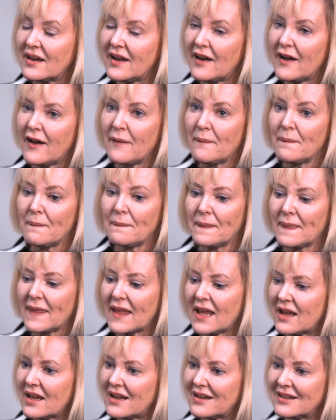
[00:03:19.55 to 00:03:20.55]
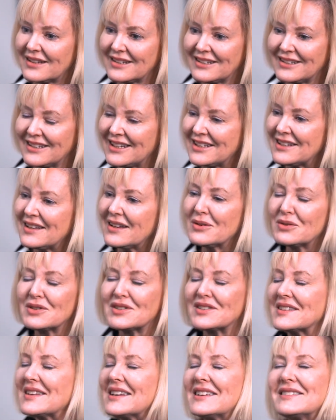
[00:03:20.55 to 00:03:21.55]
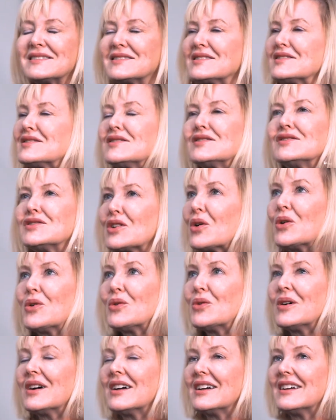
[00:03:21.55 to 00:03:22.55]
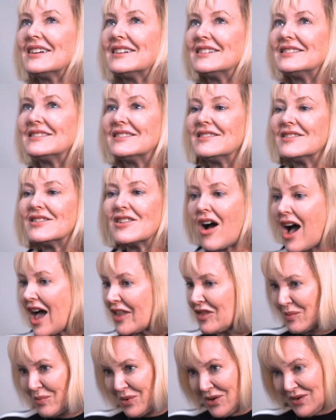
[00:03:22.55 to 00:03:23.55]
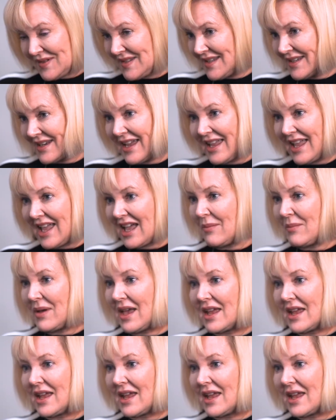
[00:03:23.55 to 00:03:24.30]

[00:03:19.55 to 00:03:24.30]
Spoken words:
It's just so not the person I am.